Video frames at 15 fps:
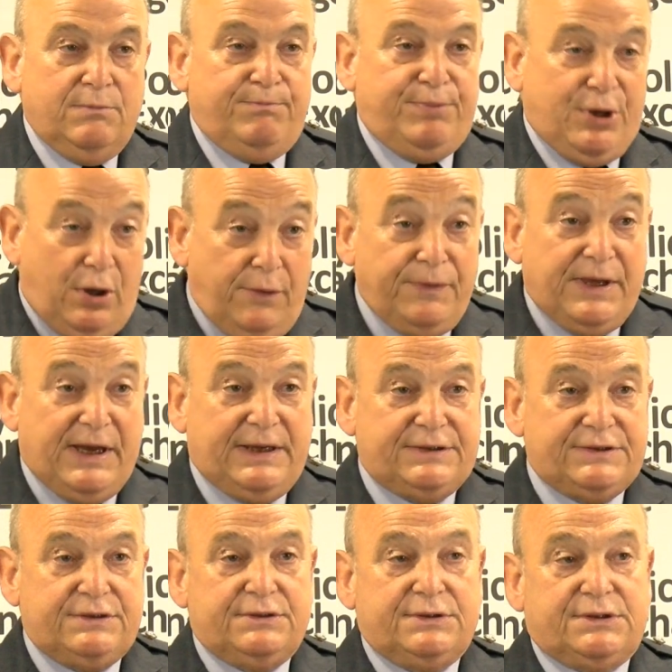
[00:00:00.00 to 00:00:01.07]
Beyond that,
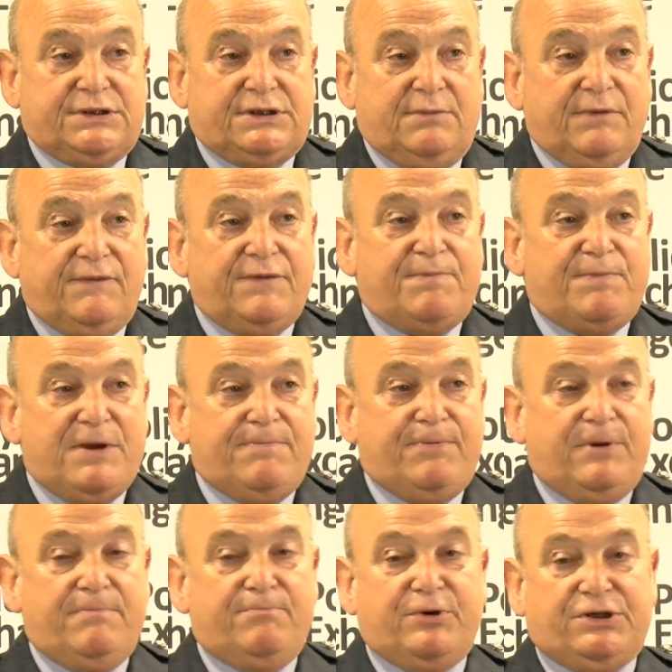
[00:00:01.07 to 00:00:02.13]
some of the
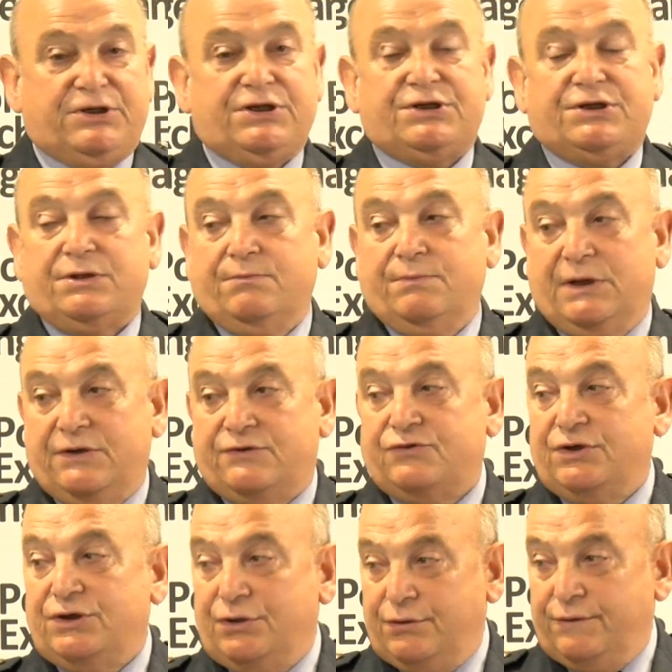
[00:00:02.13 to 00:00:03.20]
people in British
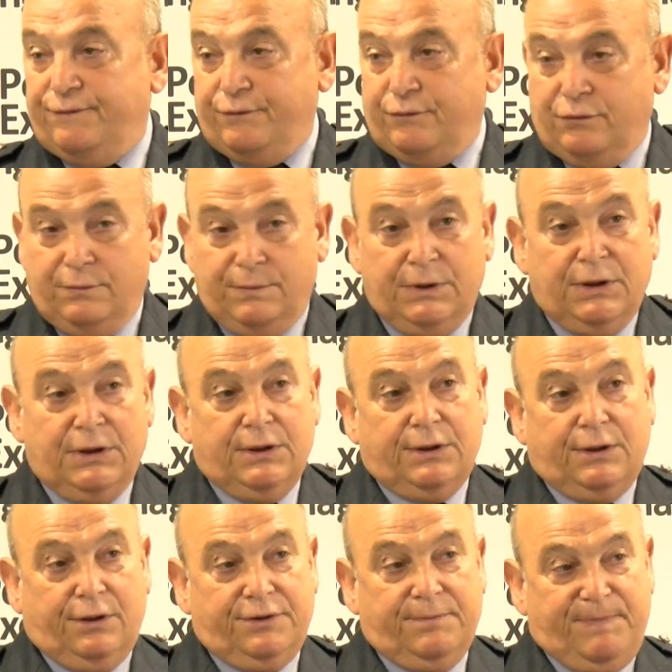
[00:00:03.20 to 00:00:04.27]
military uniform
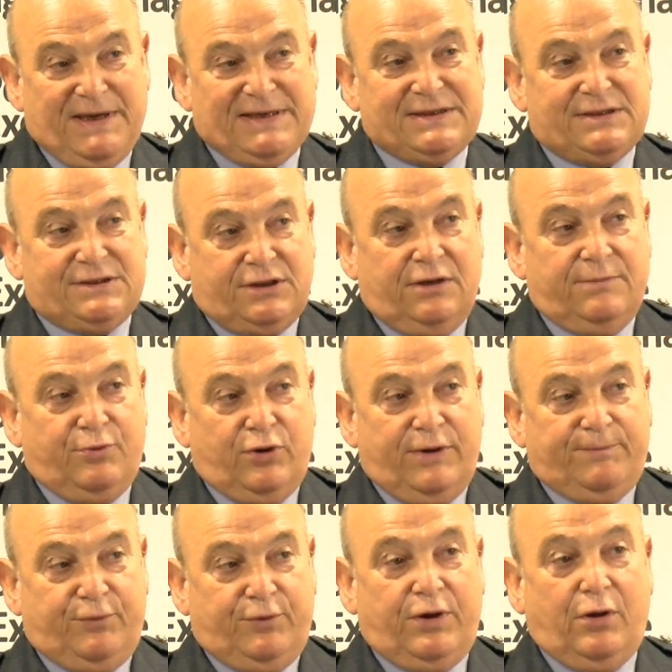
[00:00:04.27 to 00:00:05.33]
are the best cyber
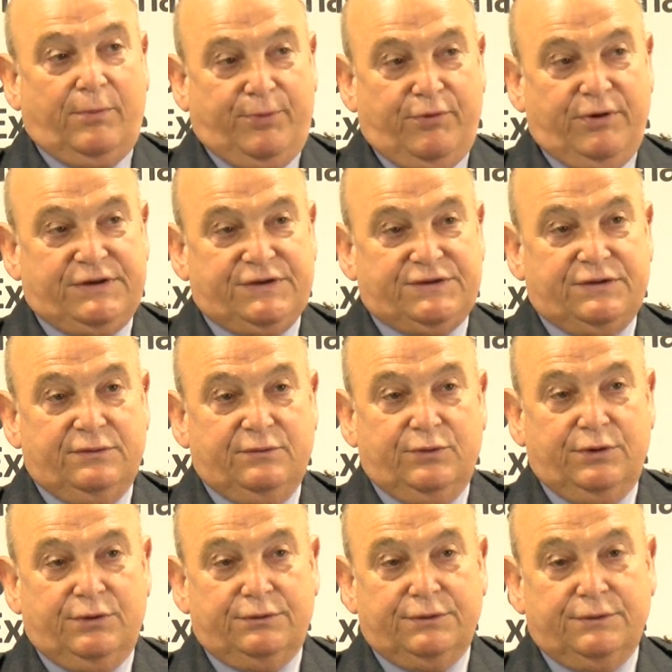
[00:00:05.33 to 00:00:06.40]
operators in the
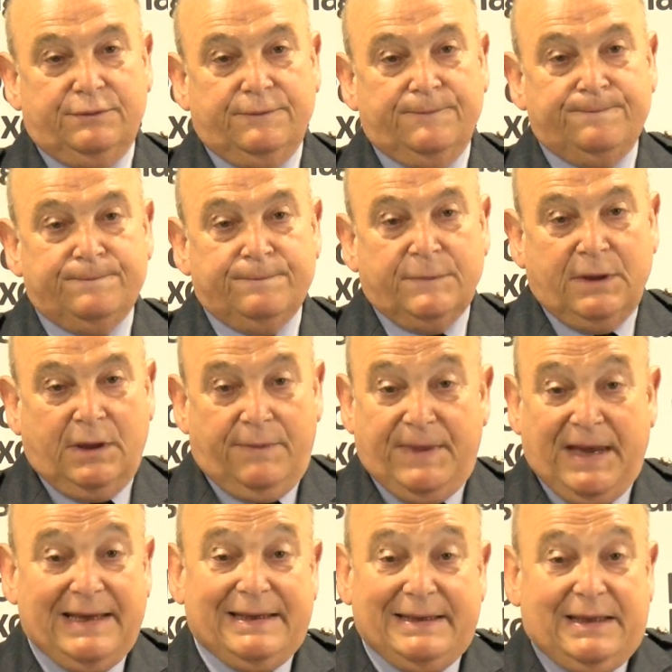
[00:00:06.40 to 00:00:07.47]
world. And
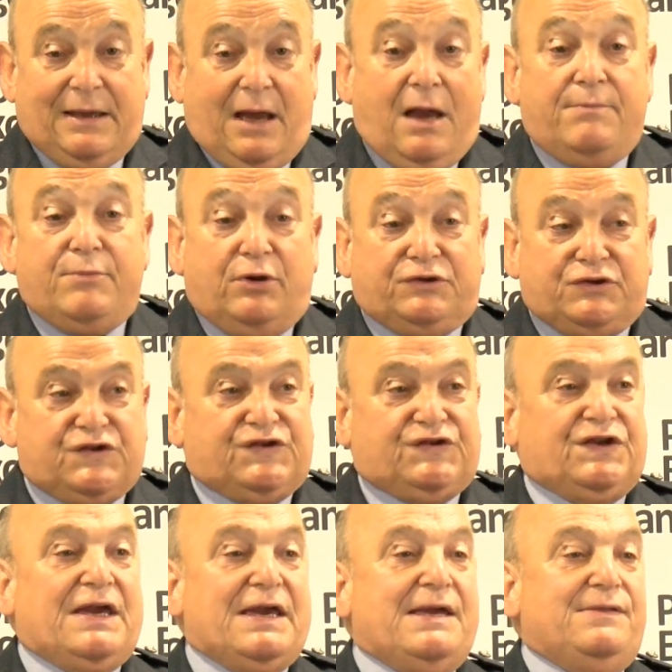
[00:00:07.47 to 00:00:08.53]
that, I'm not just
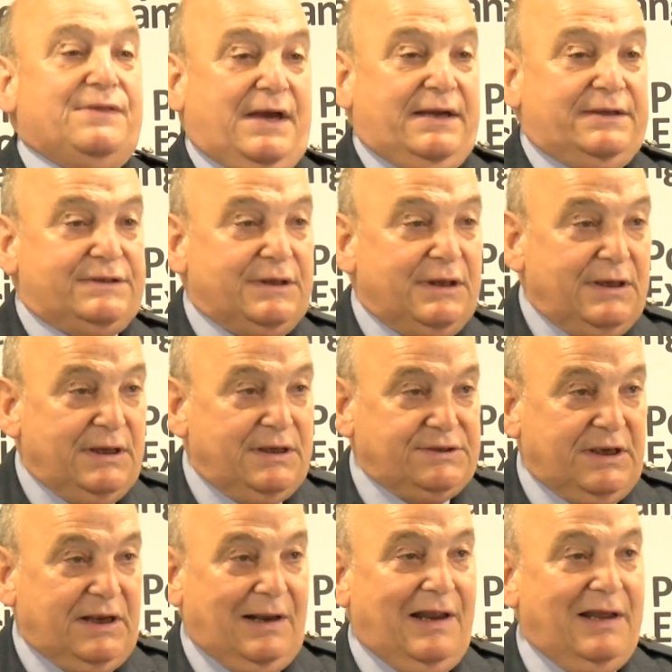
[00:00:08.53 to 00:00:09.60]
saying that as
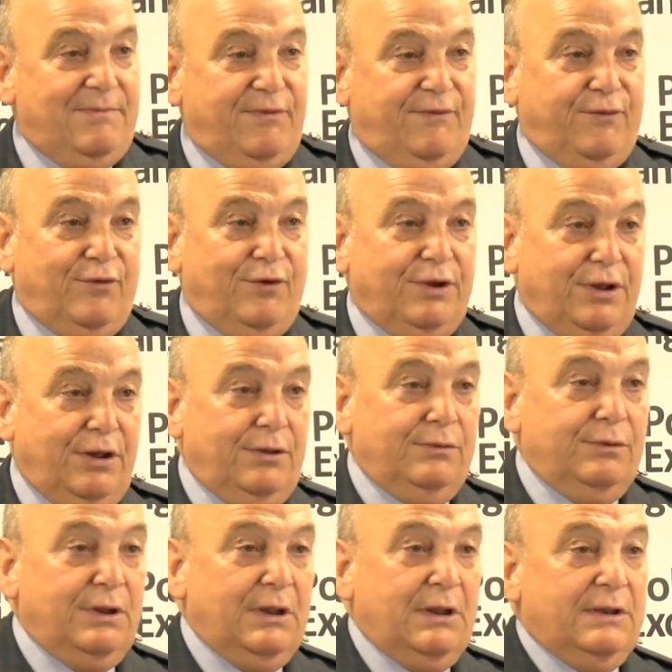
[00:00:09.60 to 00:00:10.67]
a claim before I go,
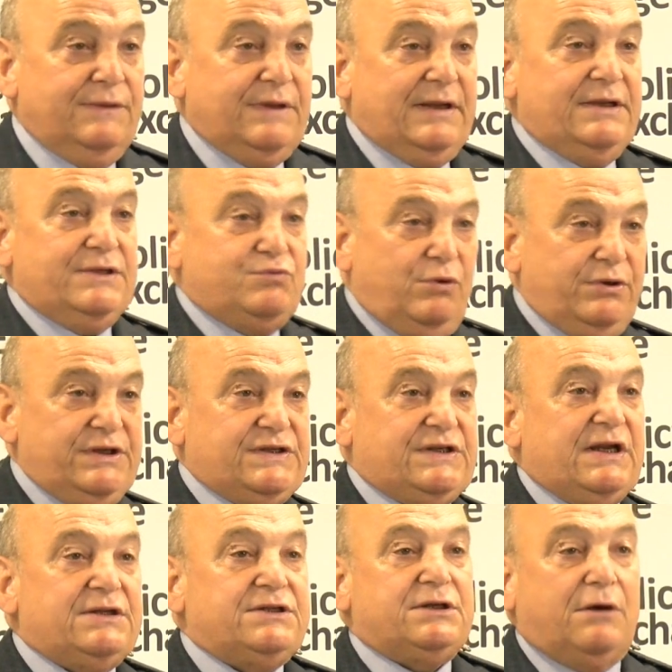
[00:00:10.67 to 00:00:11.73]
that is what is
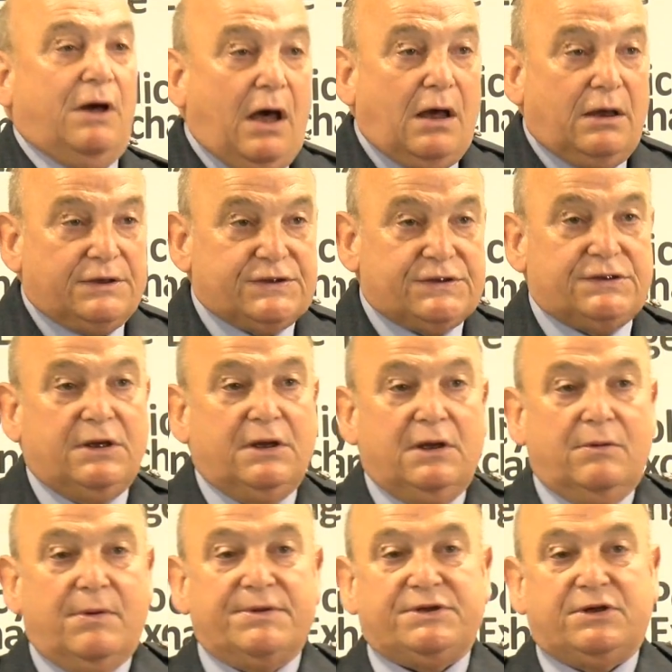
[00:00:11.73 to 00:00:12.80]
said to us
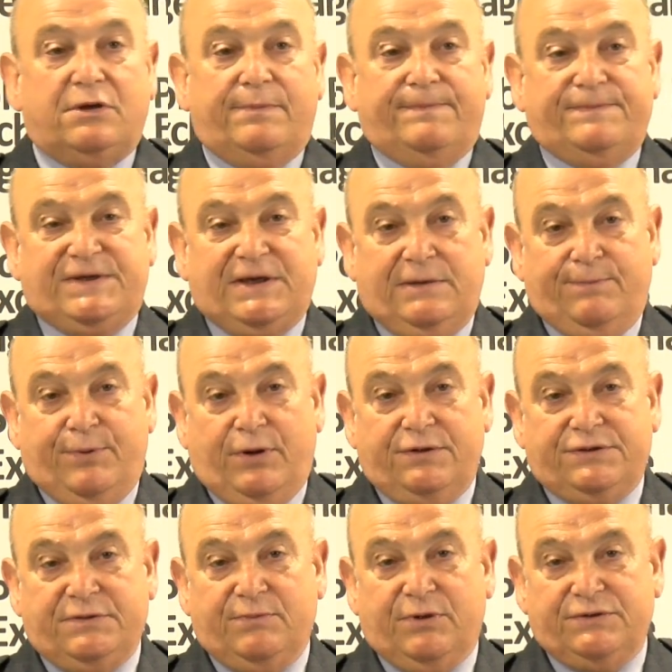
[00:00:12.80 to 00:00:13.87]
when we take
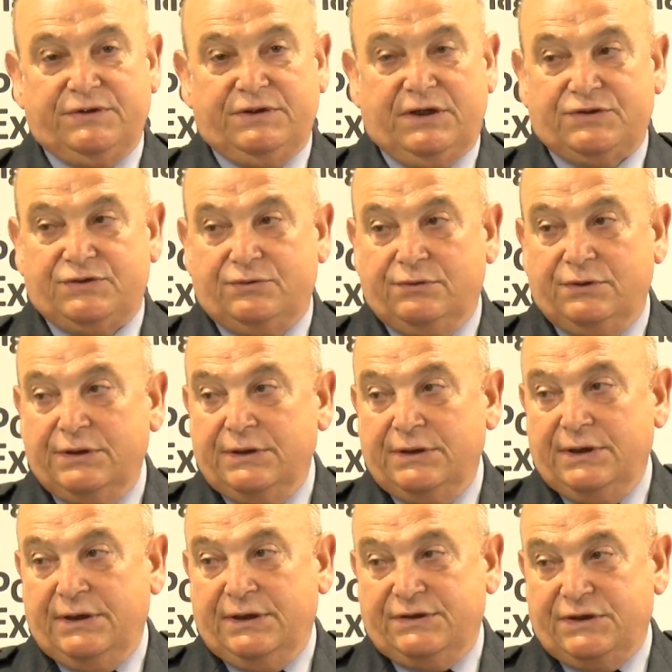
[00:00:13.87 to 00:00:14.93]
part in multinational
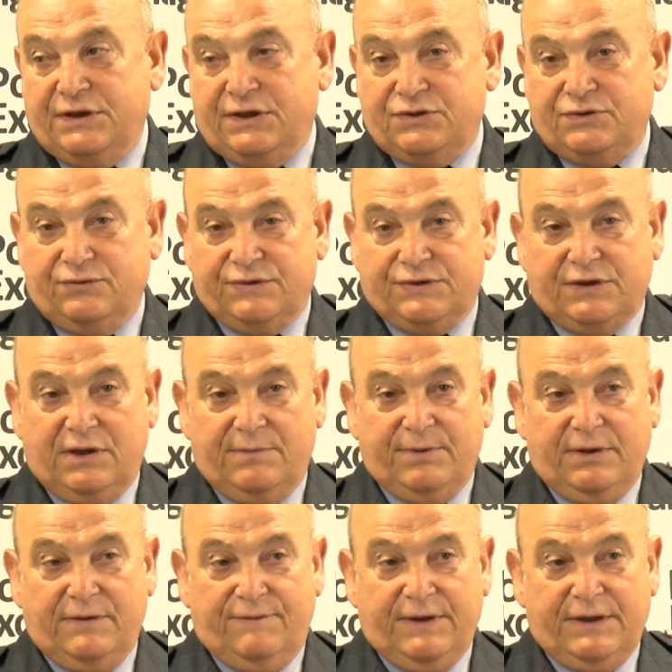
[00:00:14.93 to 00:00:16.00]
and international cyber
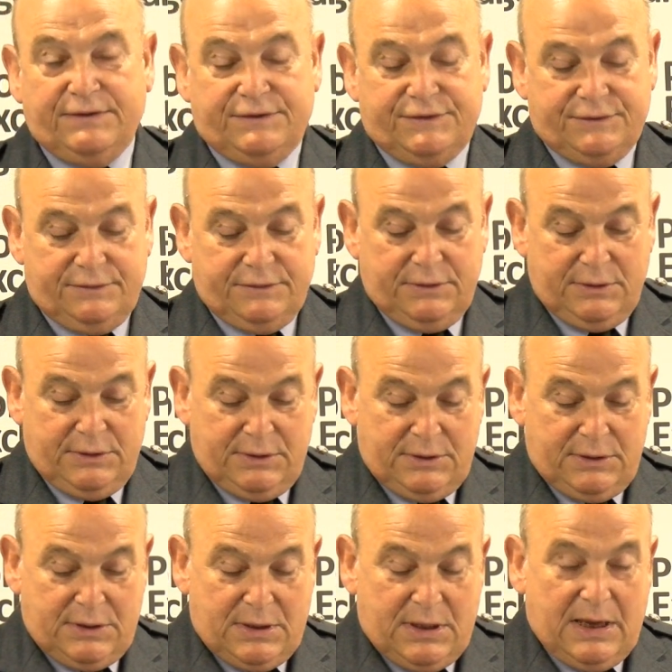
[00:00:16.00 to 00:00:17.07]
events.
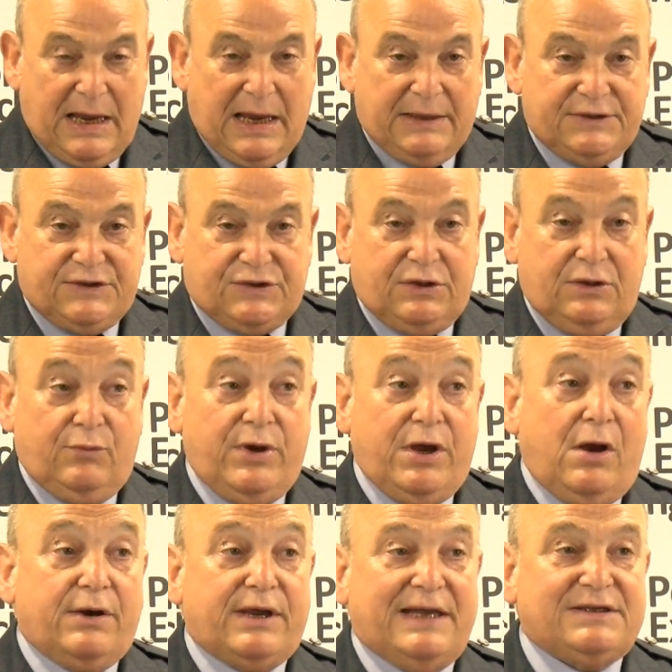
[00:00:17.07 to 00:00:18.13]
And so we
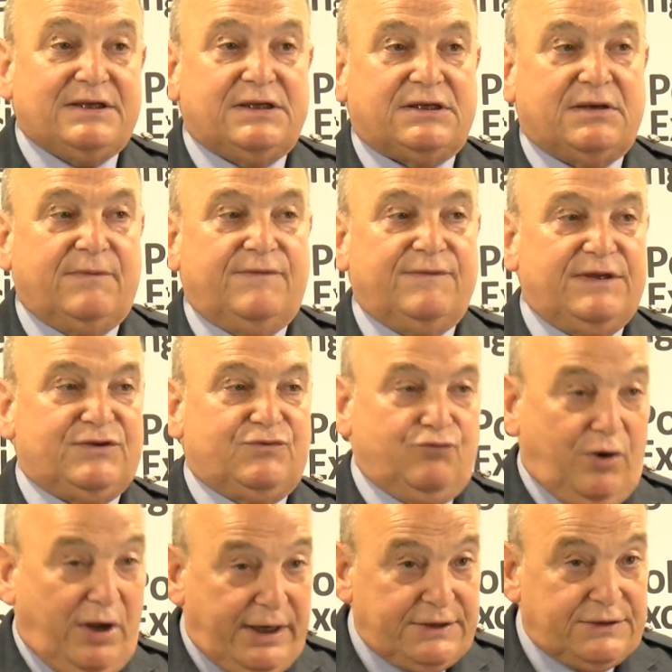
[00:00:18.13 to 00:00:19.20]
are getting some of this
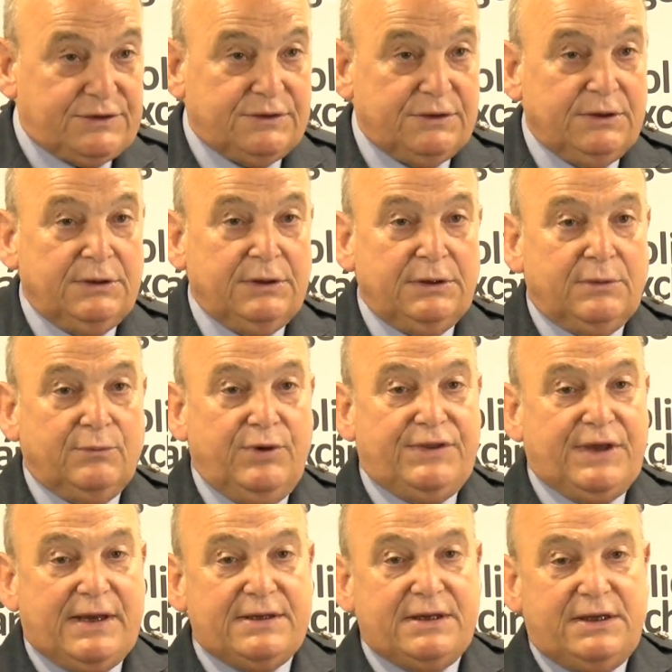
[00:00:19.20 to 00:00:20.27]
right. We
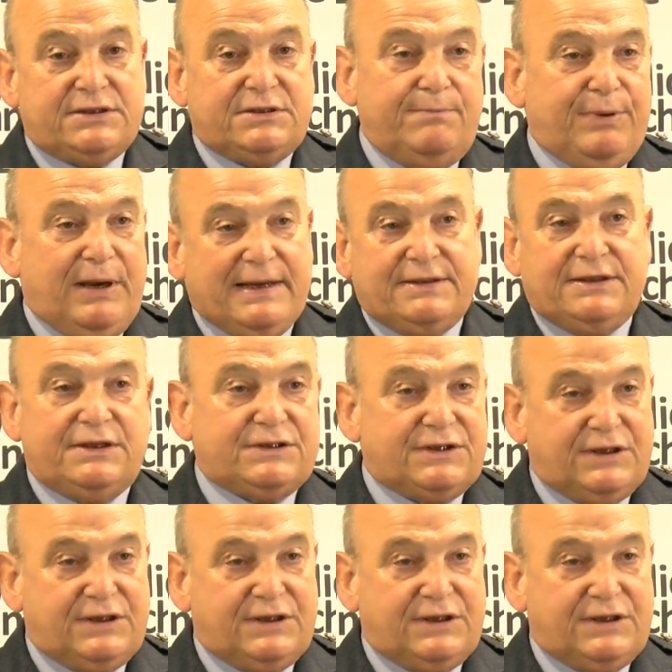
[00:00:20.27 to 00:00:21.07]
then need to blend it